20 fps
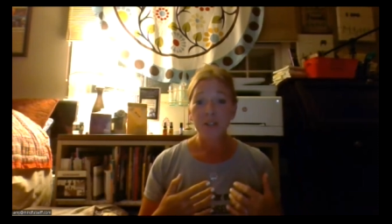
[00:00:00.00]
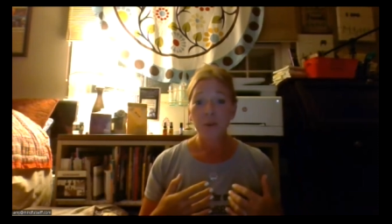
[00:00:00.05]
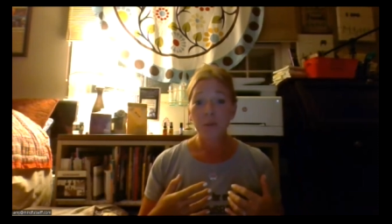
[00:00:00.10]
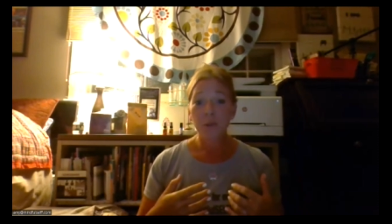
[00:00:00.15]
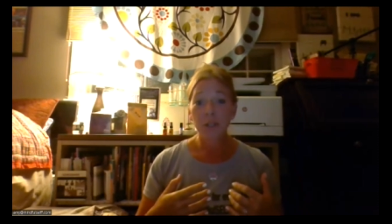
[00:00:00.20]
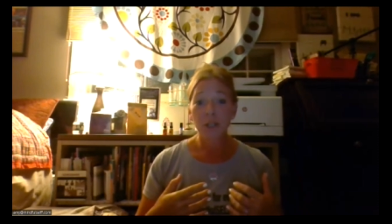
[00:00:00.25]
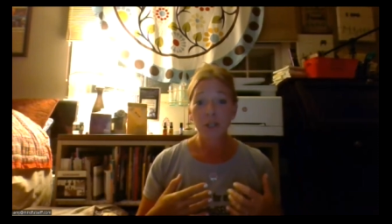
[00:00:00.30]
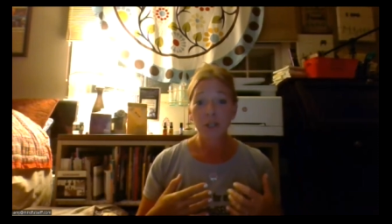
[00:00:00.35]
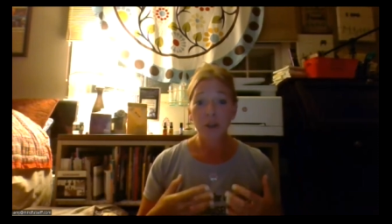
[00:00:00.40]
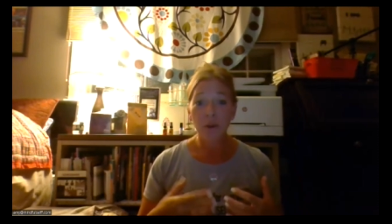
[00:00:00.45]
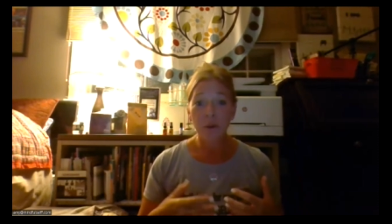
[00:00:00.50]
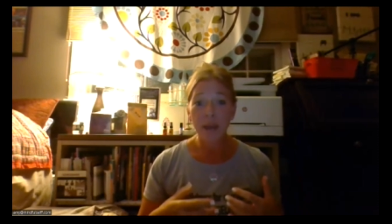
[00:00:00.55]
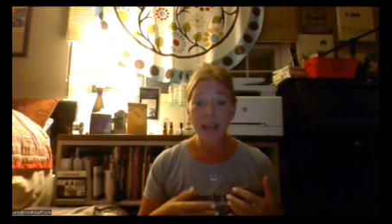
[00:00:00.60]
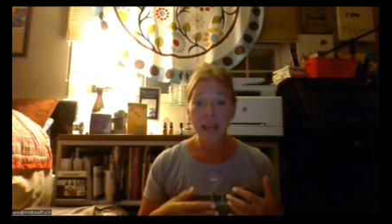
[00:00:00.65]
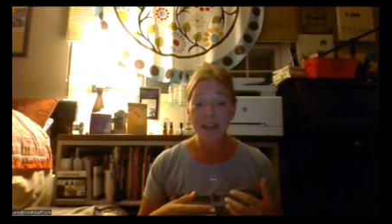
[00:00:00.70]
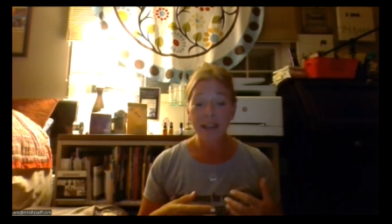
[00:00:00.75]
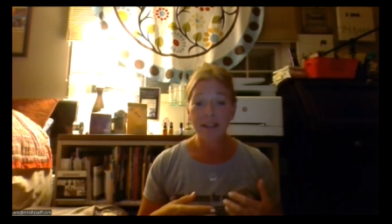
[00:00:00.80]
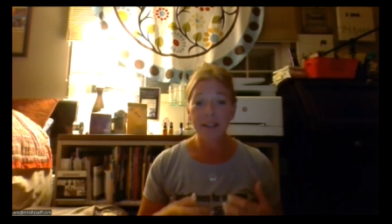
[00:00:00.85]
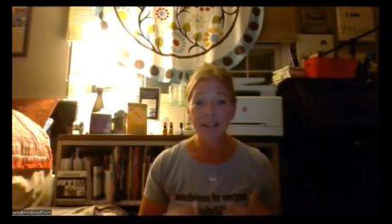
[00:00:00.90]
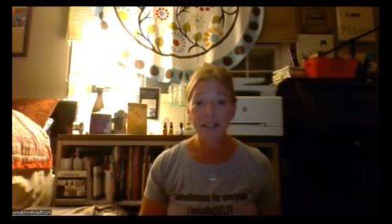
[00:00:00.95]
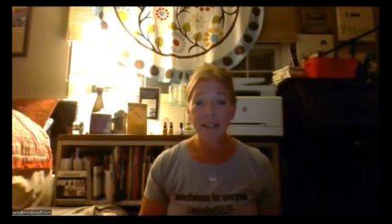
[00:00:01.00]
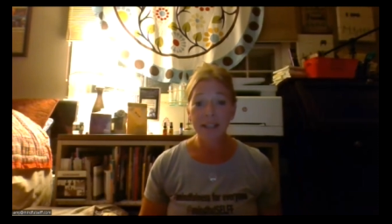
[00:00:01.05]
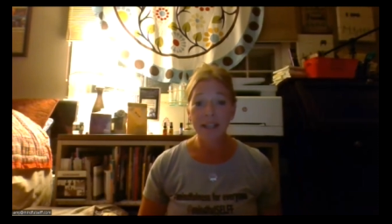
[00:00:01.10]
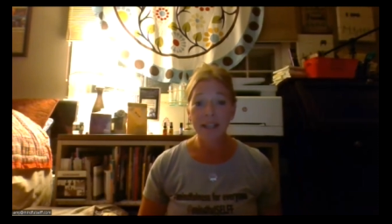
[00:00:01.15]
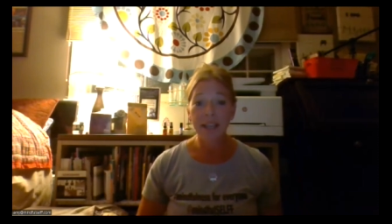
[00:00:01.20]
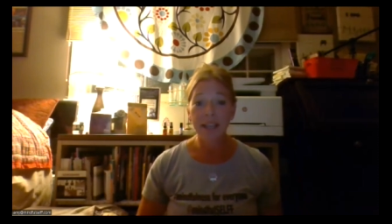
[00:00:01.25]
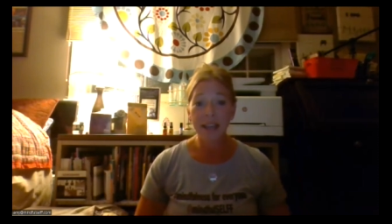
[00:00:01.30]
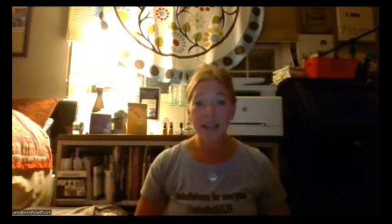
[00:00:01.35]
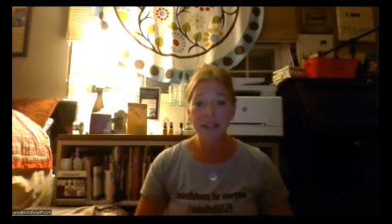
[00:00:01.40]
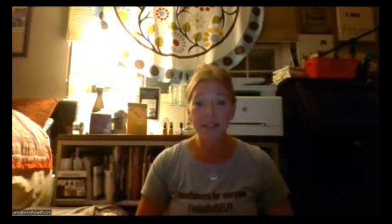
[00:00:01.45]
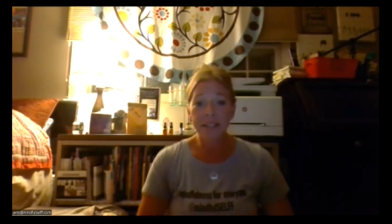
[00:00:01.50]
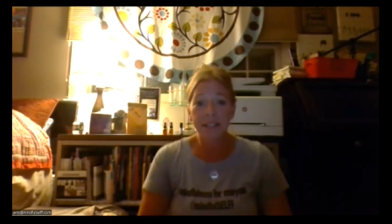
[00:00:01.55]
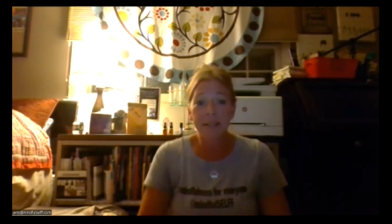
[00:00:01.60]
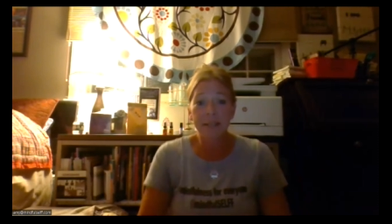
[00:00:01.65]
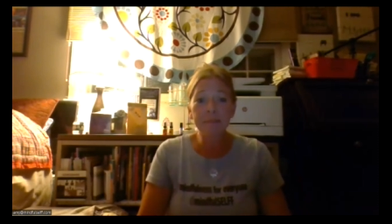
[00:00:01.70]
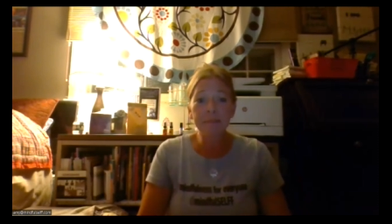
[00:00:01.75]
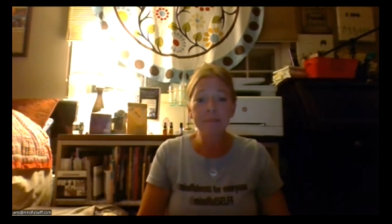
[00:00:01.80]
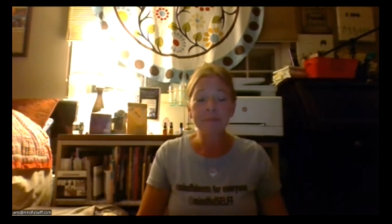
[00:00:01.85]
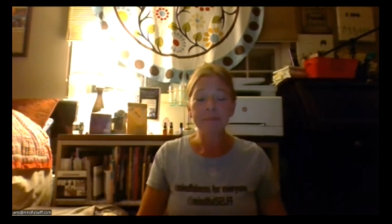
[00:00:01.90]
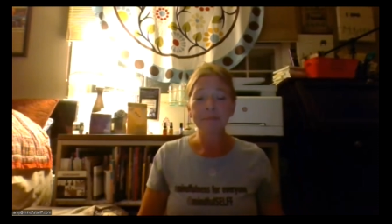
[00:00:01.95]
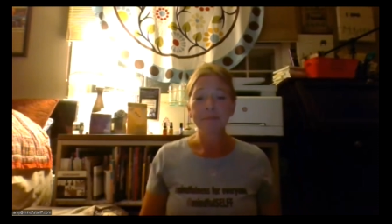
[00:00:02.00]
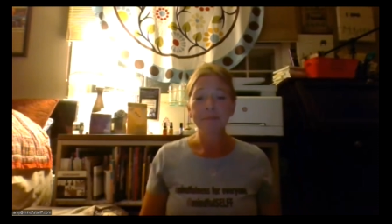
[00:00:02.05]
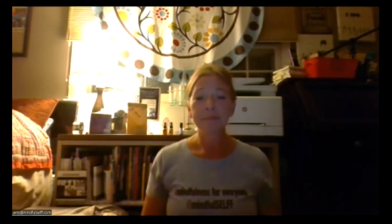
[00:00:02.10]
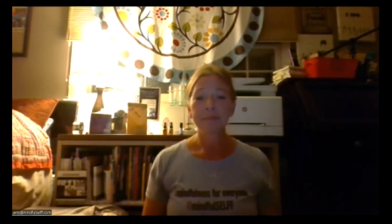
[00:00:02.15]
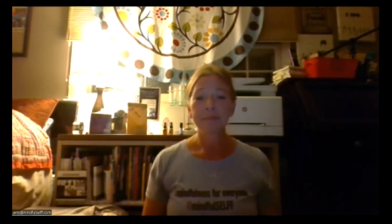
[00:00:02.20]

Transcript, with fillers: So we're going to go ahead and inhale in,